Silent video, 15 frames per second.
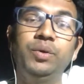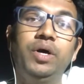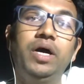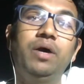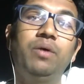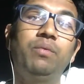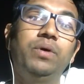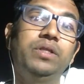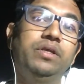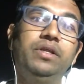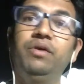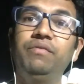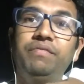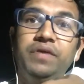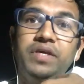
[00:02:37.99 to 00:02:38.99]
What are the
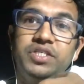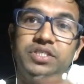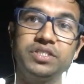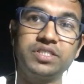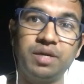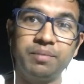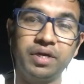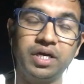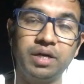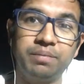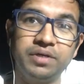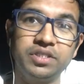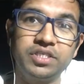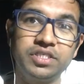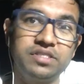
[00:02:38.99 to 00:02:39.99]
new features coming up
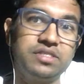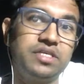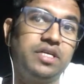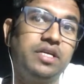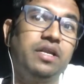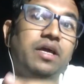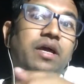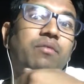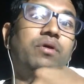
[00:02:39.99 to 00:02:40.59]
in TC39?